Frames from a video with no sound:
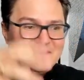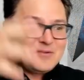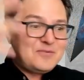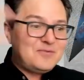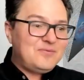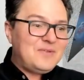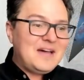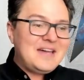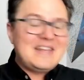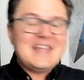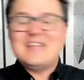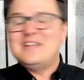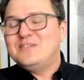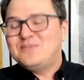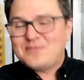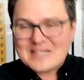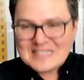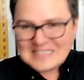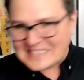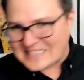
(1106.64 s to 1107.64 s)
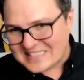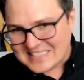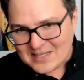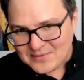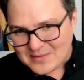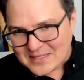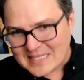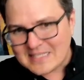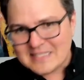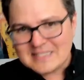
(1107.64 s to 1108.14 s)
fun and
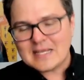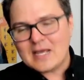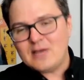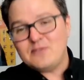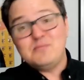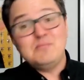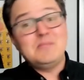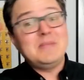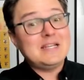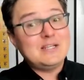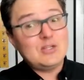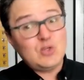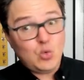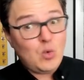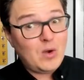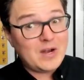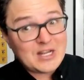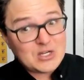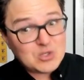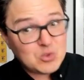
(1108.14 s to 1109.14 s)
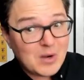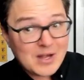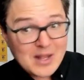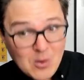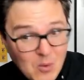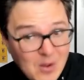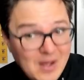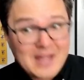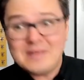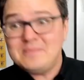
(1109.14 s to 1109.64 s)
festivities of
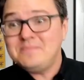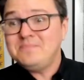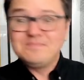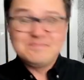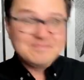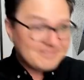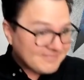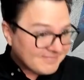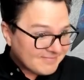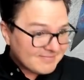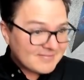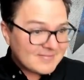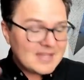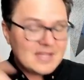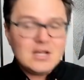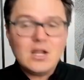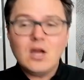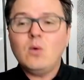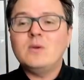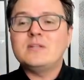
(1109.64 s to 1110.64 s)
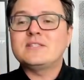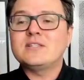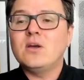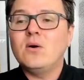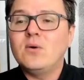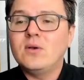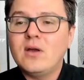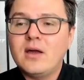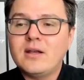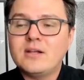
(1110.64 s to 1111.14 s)
mid-2021, you know what's
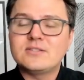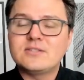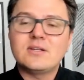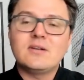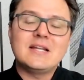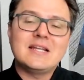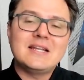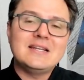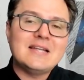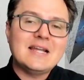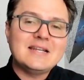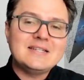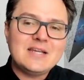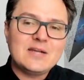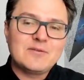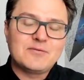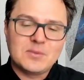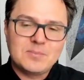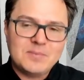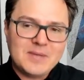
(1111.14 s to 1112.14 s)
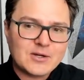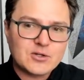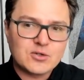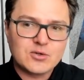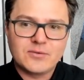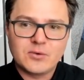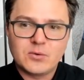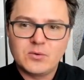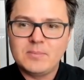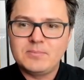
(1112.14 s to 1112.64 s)
going on. You're starting to get an idea for the
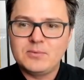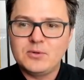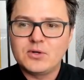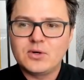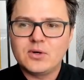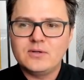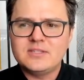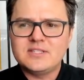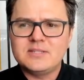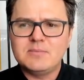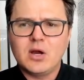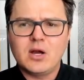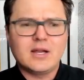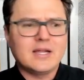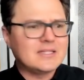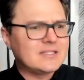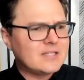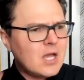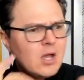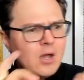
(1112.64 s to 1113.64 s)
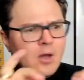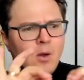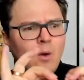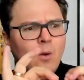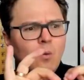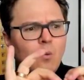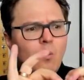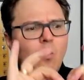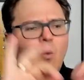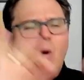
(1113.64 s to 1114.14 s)
picture of the cryptocurrency markets.
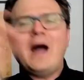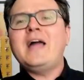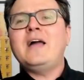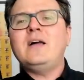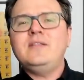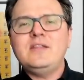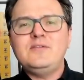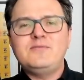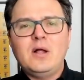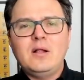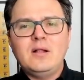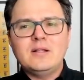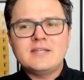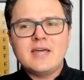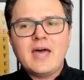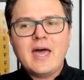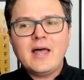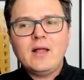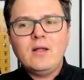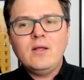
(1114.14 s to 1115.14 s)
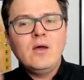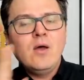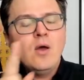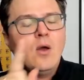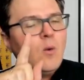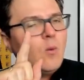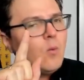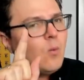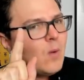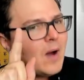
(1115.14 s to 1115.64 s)
Wildly volatile,
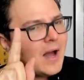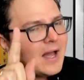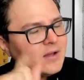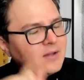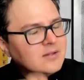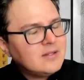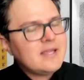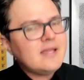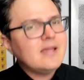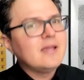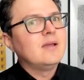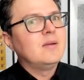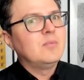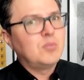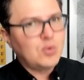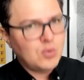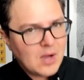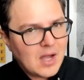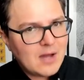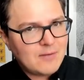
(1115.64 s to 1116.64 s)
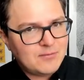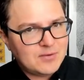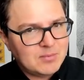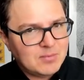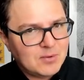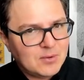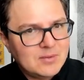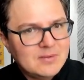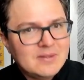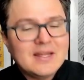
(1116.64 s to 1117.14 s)
wildly
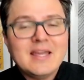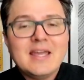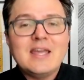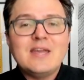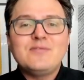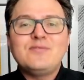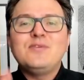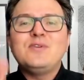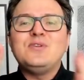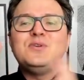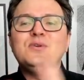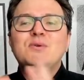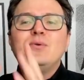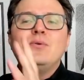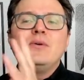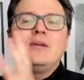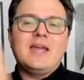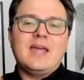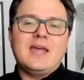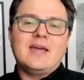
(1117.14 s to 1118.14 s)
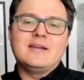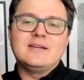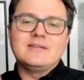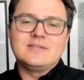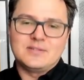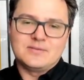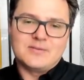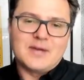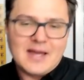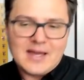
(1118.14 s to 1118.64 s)
profitable if you can
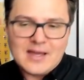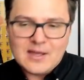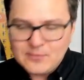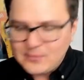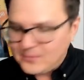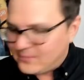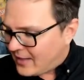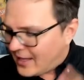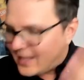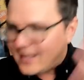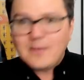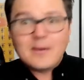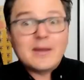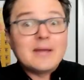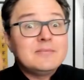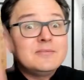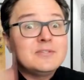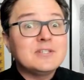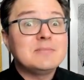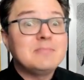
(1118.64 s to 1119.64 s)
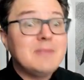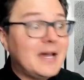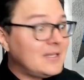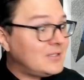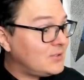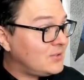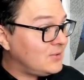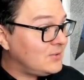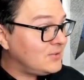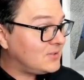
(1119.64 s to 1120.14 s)
survive. Anyway, just my
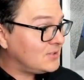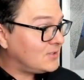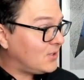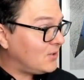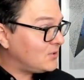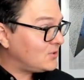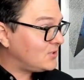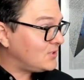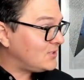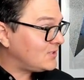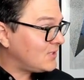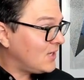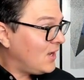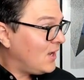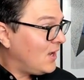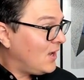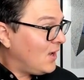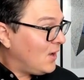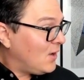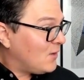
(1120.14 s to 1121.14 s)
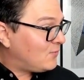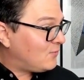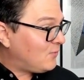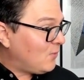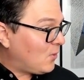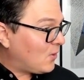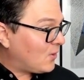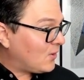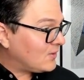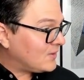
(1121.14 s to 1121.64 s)
two Satoshis
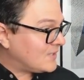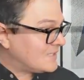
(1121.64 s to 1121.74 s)
for